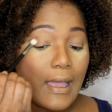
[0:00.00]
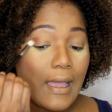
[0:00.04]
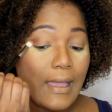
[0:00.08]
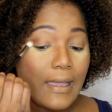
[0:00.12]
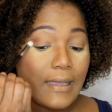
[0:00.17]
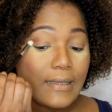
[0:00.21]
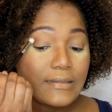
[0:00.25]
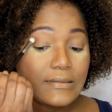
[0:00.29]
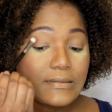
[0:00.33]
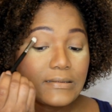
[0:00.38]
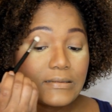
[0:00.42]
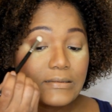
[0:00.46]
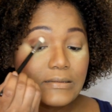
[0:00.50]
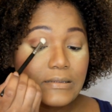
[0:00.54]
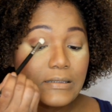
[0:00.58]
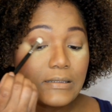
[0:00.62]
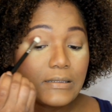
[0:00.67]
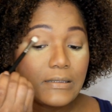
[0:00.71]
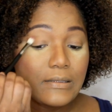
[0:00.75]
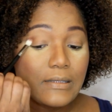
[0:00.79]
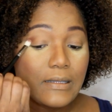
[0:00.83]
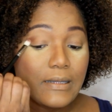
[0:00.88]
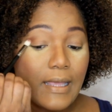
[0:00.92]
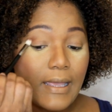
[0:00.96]
I
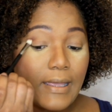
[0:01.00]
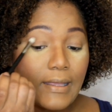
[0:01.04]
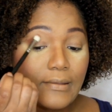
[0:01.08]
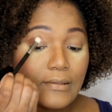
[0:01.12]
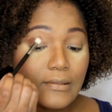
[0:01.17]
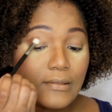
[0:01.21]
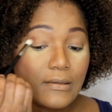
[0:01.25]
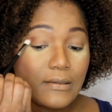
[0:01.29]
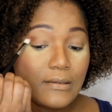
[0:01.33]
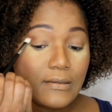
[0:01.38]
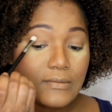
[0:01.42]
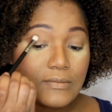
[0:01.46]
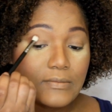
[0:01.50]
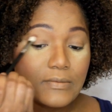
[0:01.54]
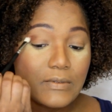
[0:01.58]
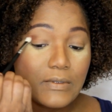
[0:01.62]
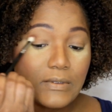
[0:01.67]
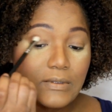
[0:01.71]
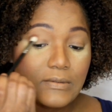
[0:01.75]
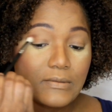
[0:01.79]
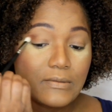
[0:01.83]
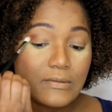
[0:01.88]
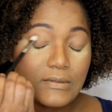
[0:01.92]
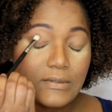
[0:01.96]
see that this
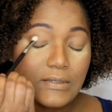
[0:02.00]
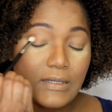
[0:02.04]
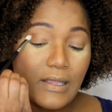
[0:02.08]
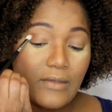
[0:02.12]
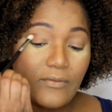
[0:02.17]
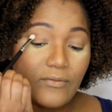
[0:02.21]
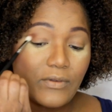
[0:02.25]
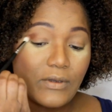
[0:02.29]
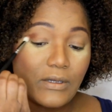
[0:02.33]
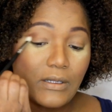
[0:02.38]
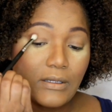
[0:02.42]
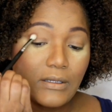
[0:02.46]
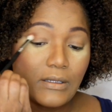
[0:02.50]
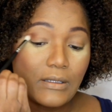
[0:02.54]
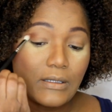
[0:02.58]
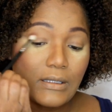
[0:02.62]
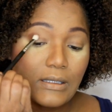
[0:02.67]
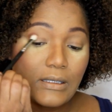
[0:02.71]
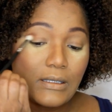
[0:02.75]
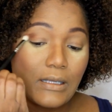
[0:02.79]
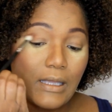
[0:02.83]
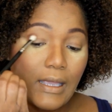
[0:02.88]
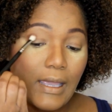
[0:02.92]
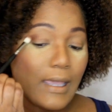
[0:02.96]
is
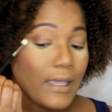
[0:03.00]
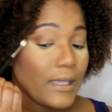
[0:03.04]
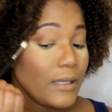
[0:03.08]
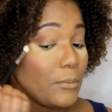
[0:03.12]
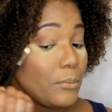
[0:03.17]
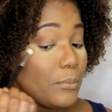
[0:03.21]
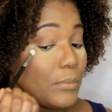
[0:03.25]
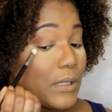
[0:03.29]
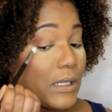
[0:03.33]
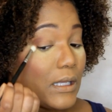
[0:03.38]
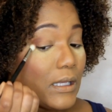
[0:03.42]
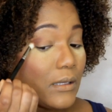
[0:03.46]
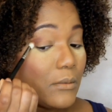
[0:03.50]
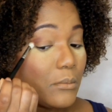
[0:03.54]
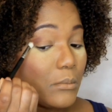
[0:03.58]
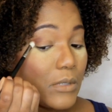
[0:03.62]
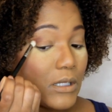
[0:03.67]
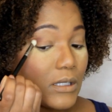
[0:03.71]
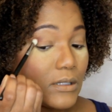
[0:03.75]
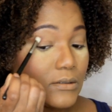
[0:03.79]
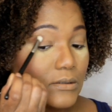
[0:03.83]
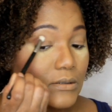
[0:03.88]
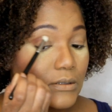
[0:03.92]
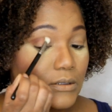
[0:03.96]
definitely a
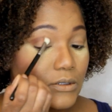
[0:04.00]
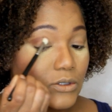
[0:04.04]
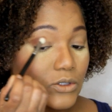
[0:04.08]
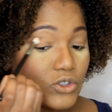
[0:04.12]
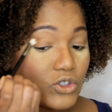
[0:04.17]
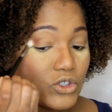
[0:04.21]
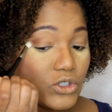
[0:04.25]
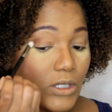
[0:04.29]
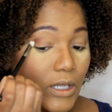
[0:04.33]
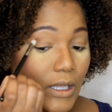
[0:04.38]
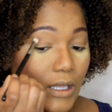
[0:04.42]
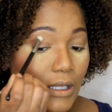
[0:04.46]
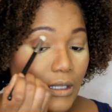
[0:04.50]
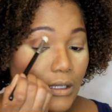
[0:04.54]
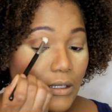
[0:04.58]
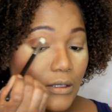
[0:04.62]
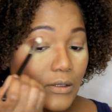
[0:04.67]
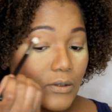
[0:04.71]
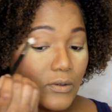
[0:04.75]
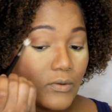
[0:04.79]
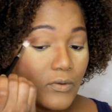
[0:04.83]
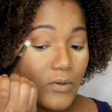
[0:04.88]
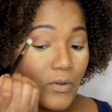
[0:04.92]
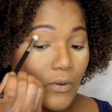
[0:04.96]
pigmented
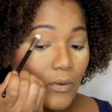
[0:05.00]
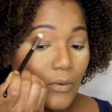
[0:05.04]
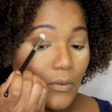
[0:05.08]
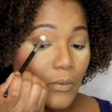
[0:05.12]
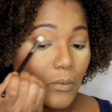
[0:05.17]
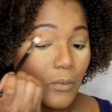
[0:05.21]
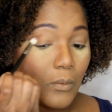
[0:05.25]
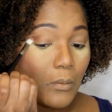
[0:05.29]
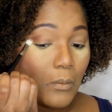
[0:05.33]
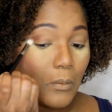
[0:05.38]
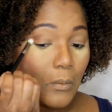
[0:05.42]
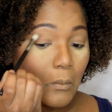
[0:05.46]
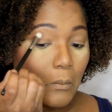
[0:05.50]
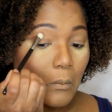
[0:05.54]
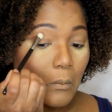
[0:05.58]
shade, so.